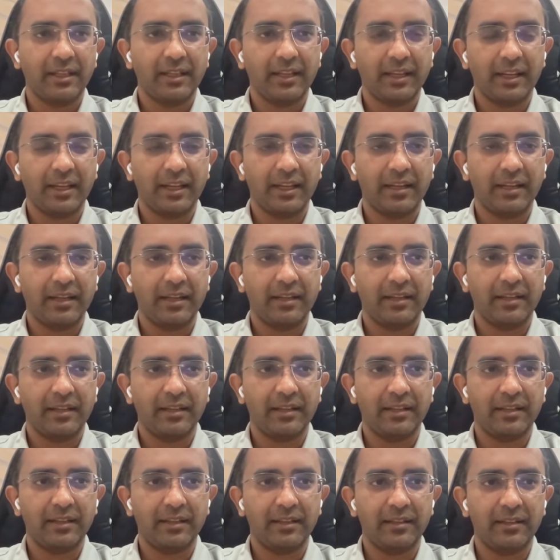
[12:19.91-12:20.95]
And
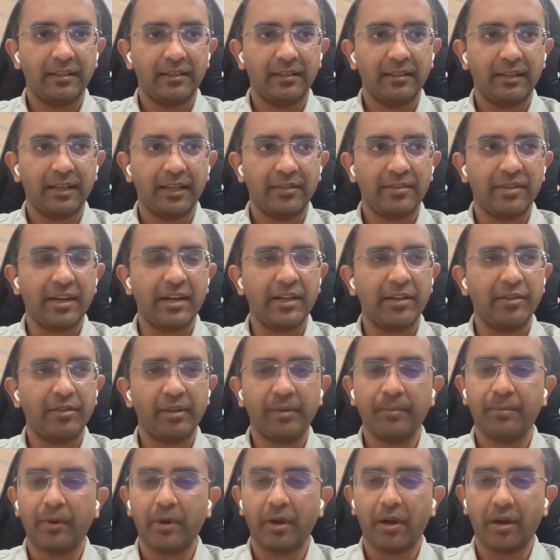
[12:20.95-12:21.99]
I started
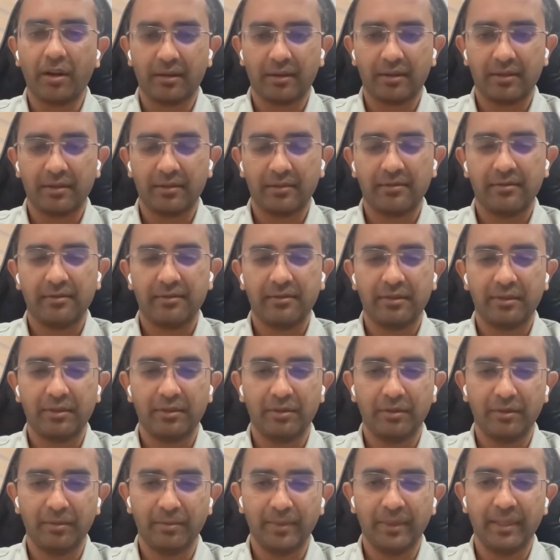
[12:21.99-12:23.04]
using Block
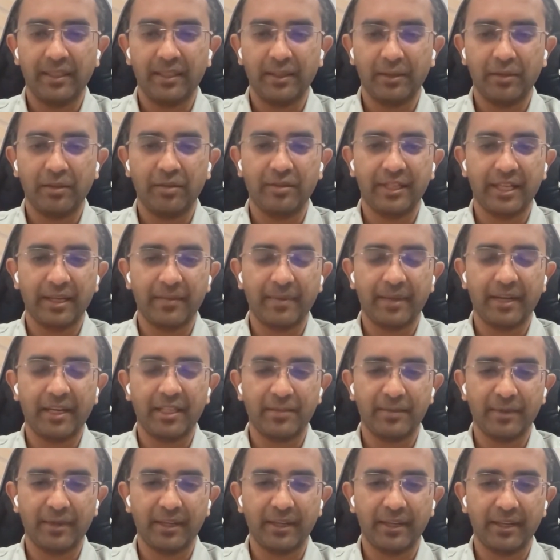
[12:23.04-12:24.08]
to build the whole state
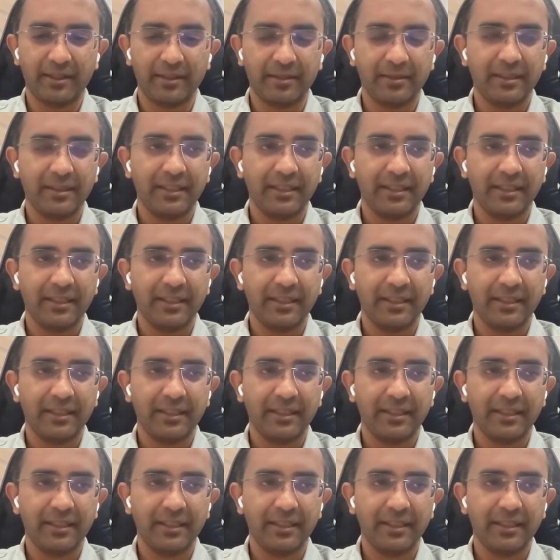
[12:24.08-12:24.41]
management layer.